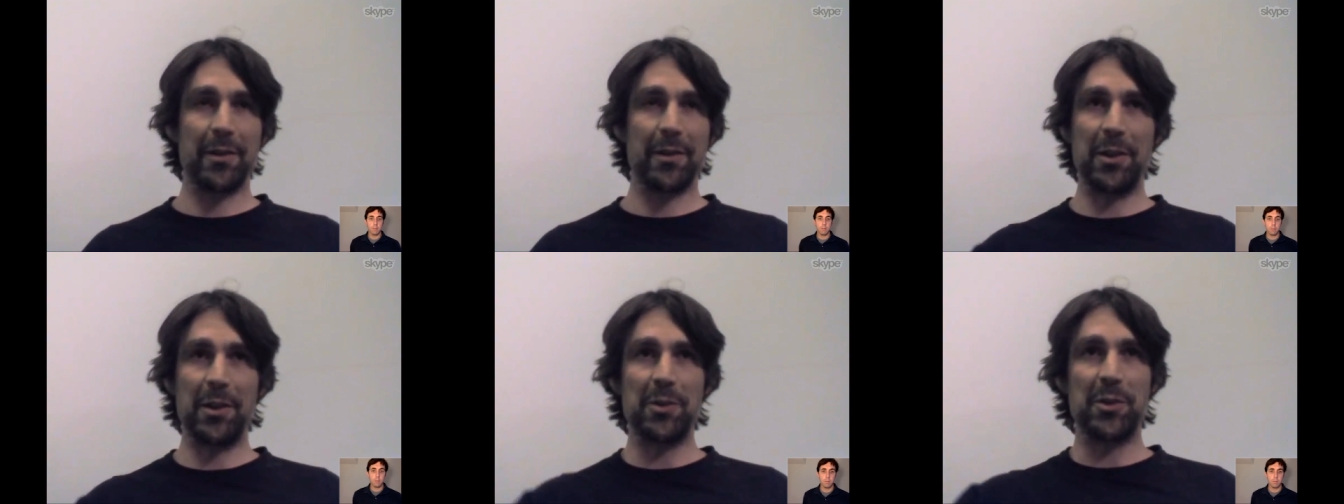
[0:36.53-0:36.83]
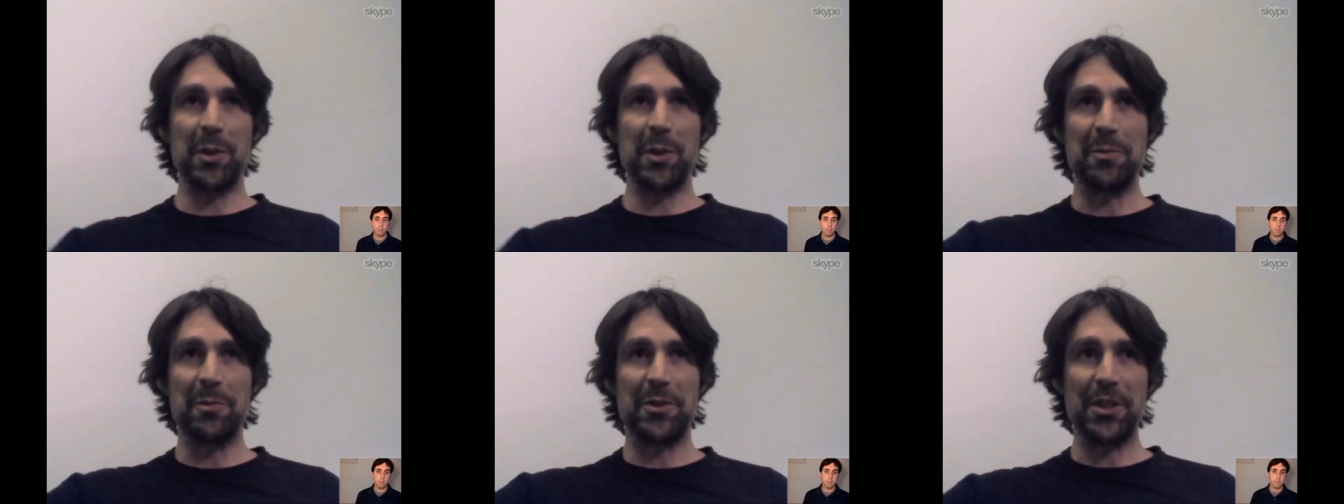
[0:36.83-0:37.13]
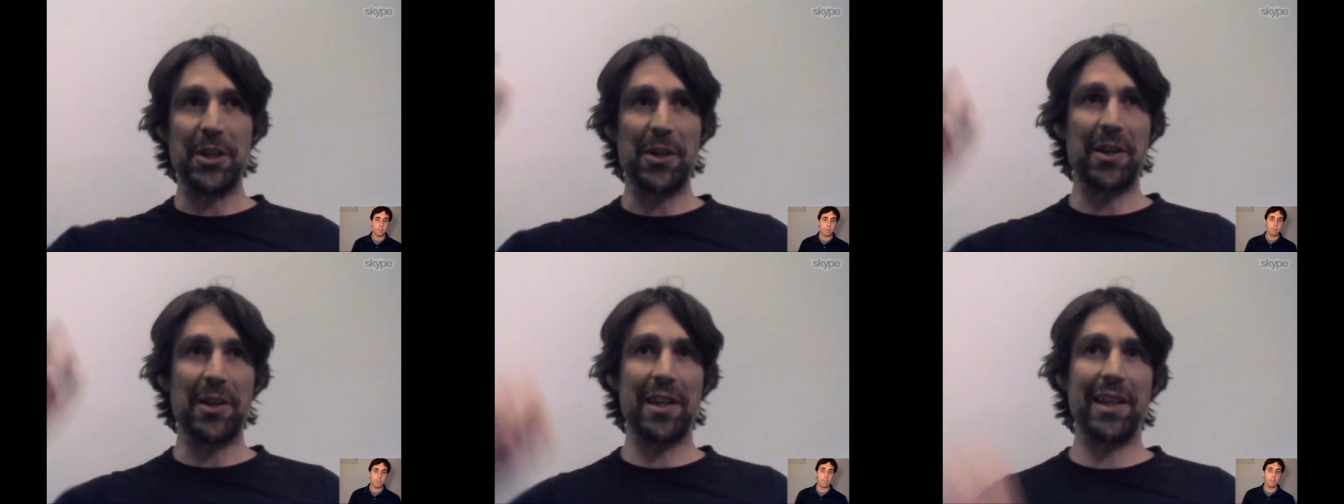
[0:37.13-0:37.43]
Went on
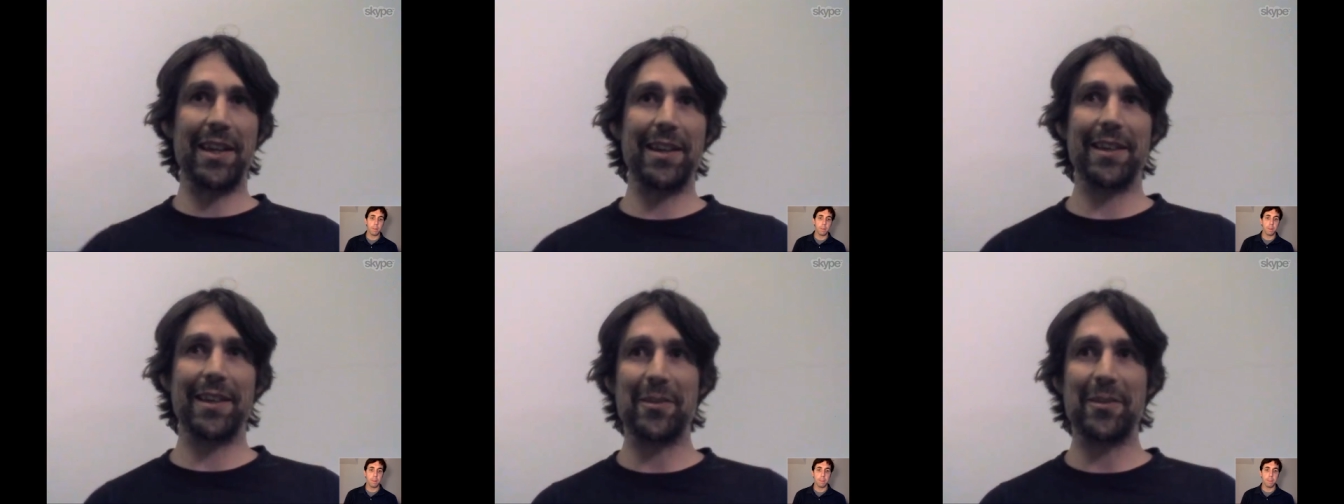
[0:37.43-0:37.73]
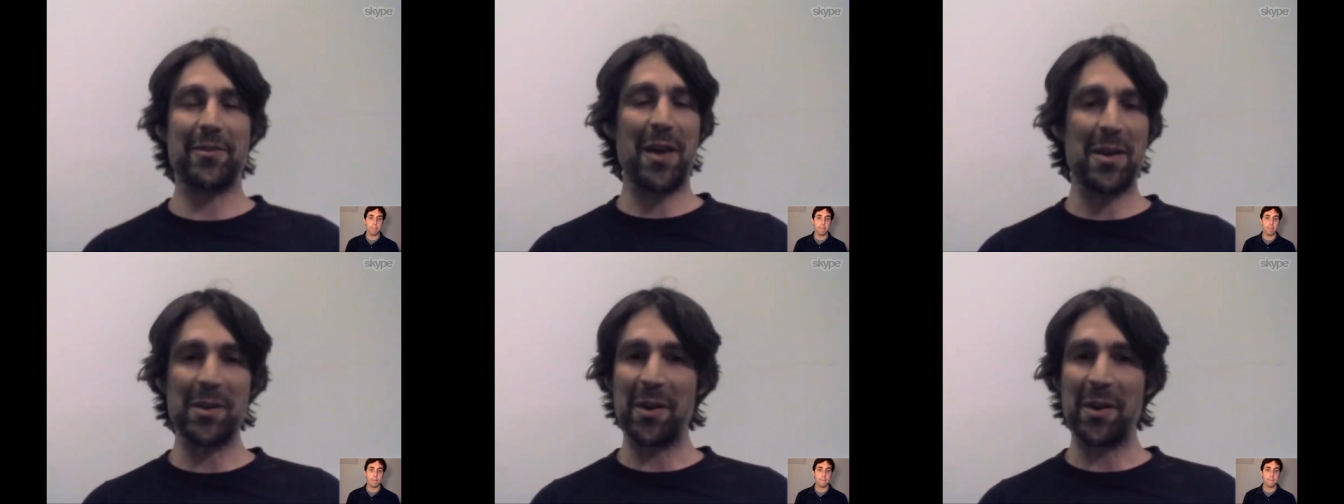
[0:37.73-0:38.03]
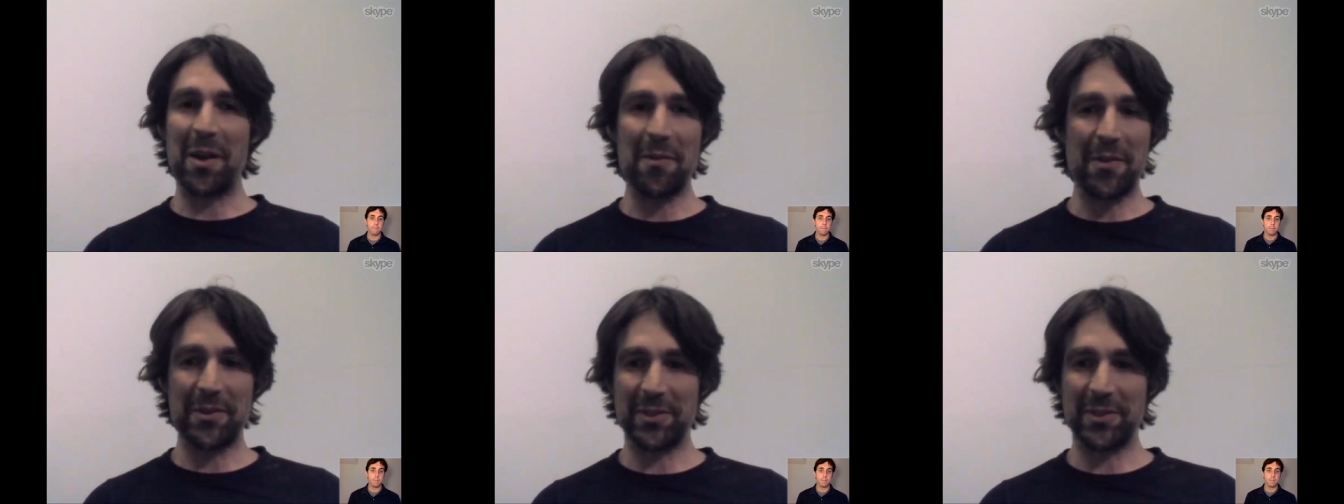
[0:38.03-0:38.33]
a YouTube
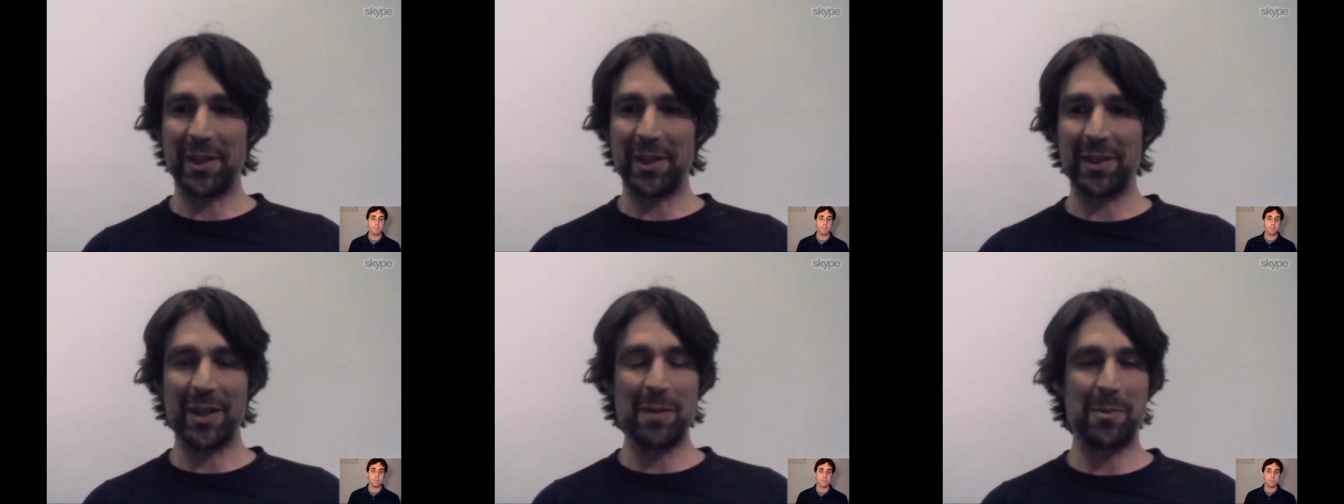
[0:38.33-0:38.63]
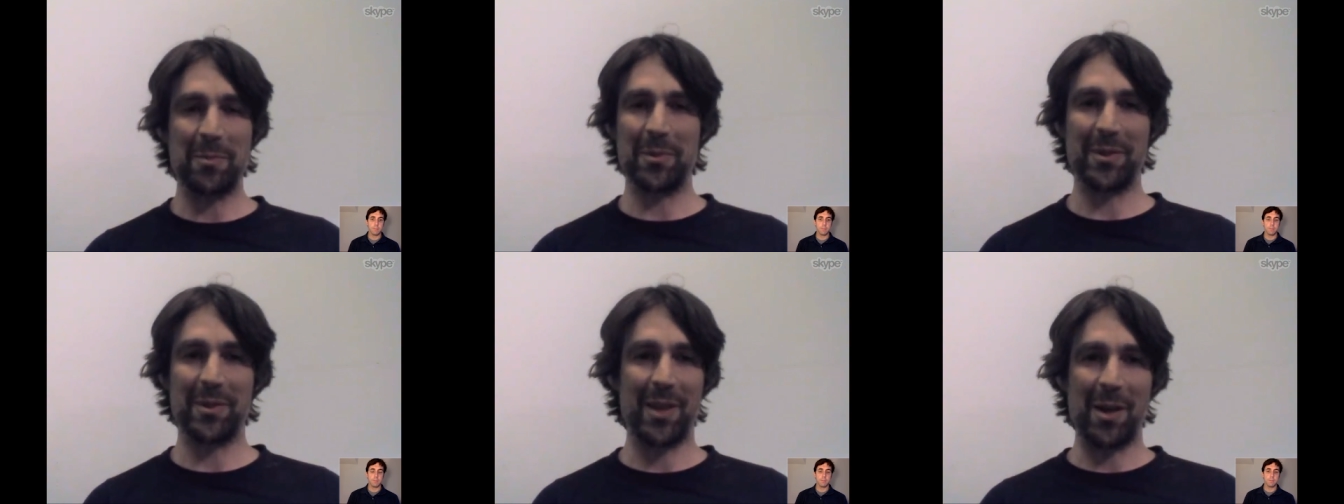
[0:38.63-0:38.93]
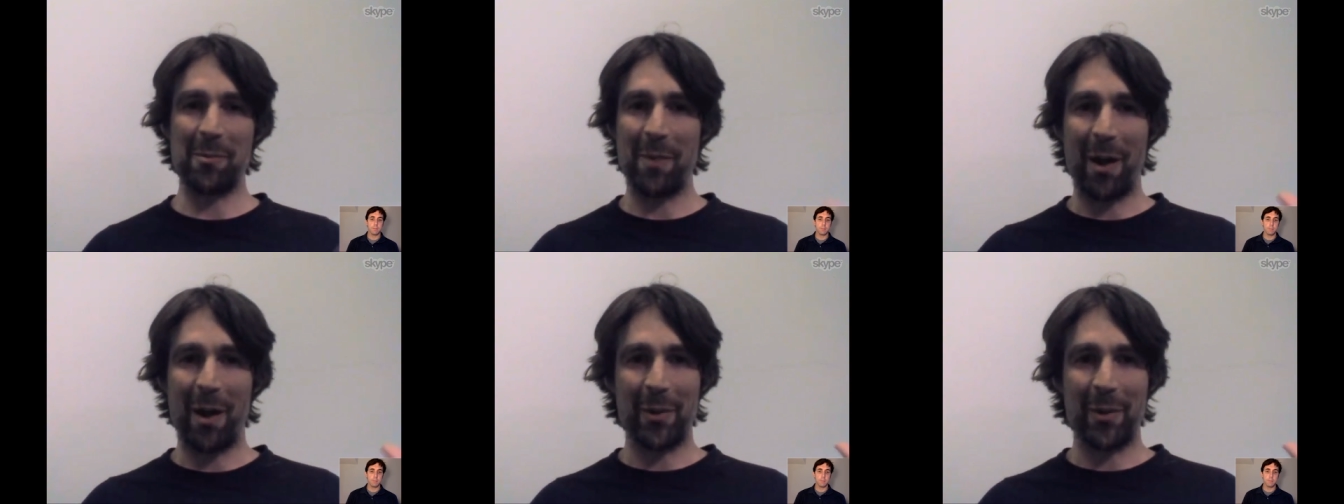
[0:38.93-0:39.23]
journey, found an arm
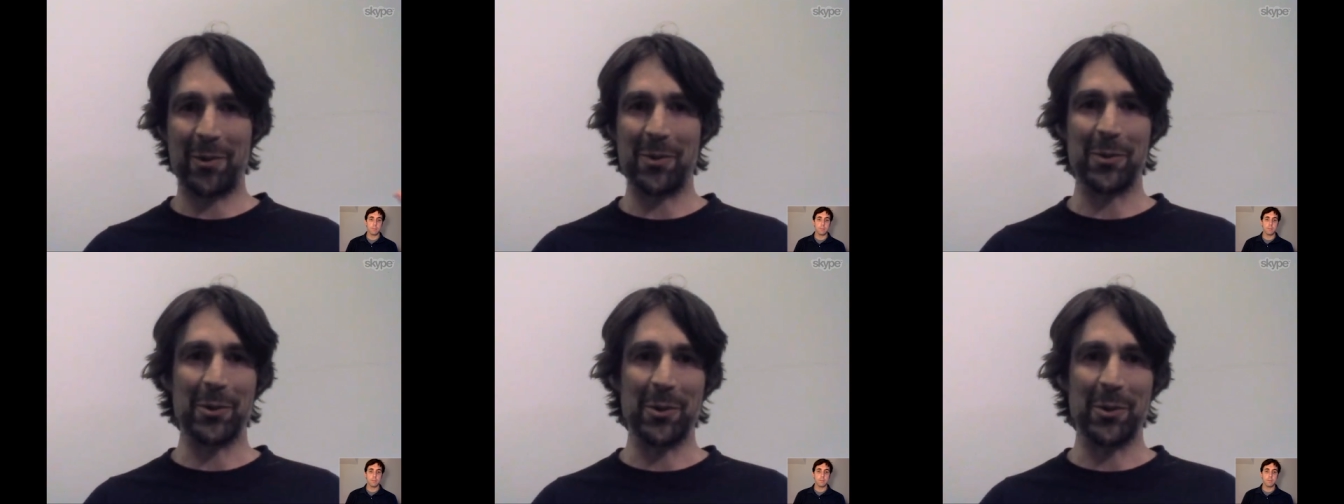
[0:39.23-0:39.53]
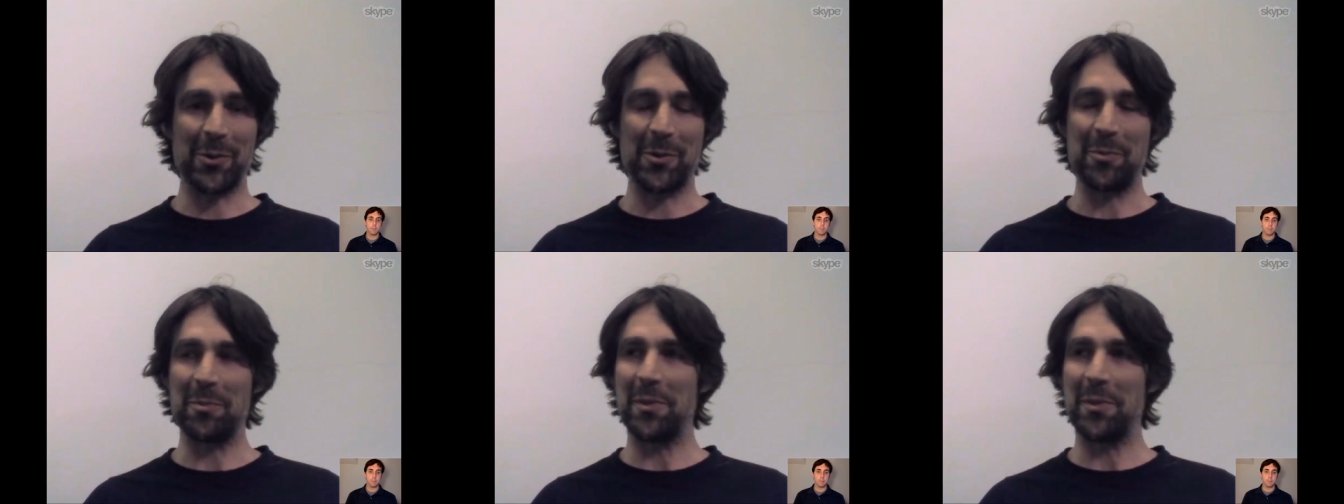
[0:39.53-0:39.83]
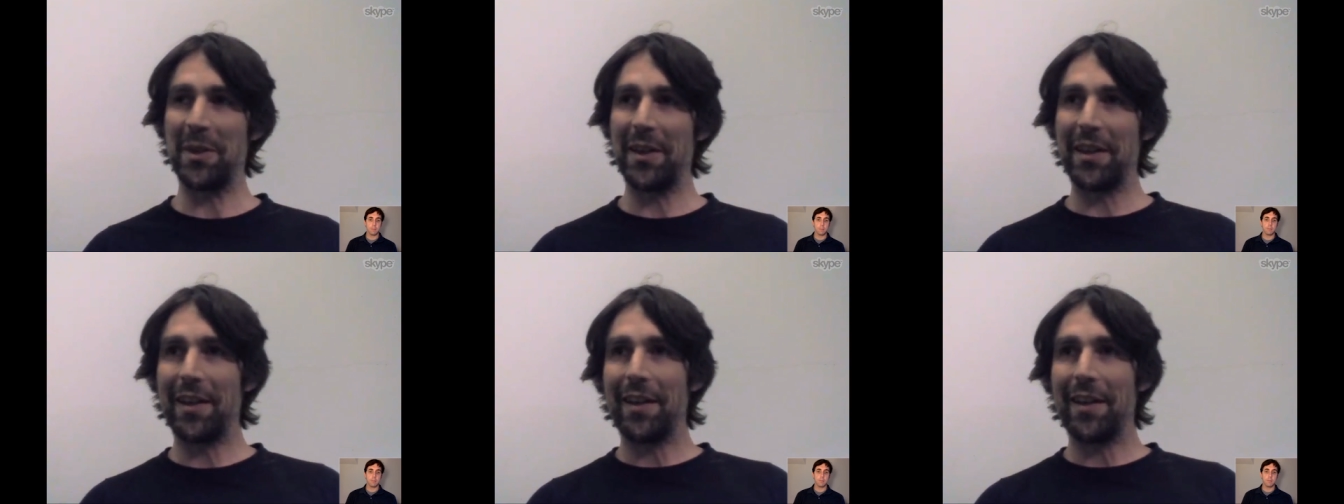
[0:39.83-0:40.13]
wrestling clip, and was like,
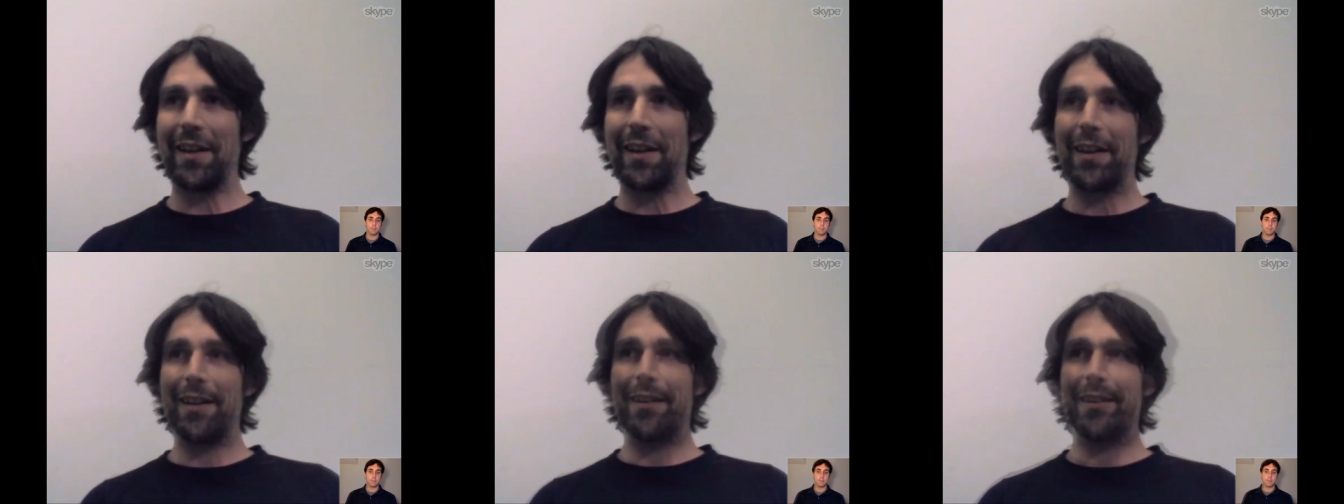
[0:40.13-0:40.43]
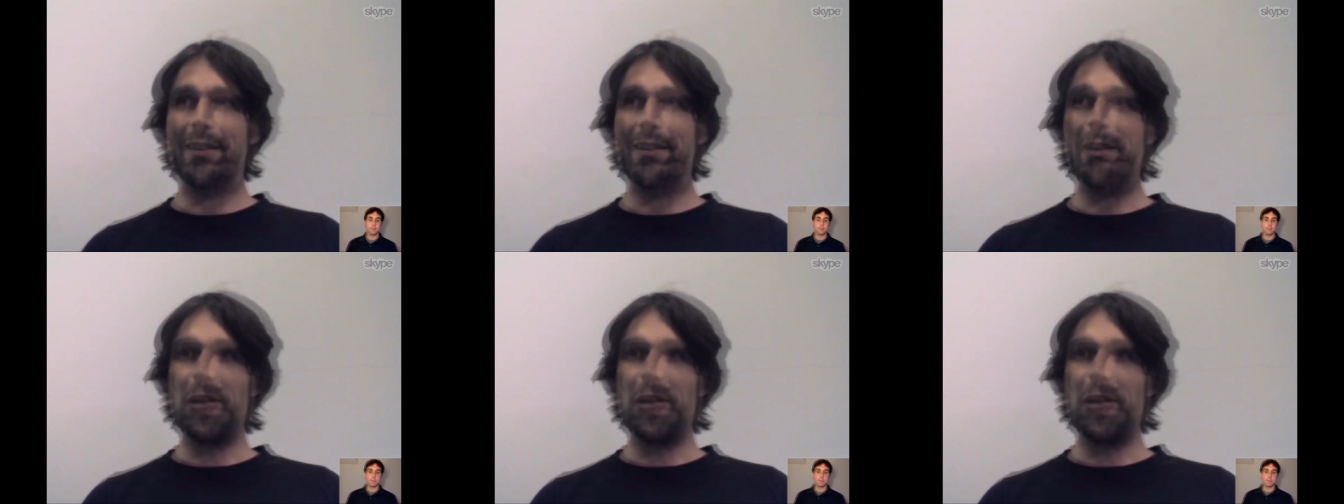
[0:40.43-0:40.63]
"Wow, this is awesome."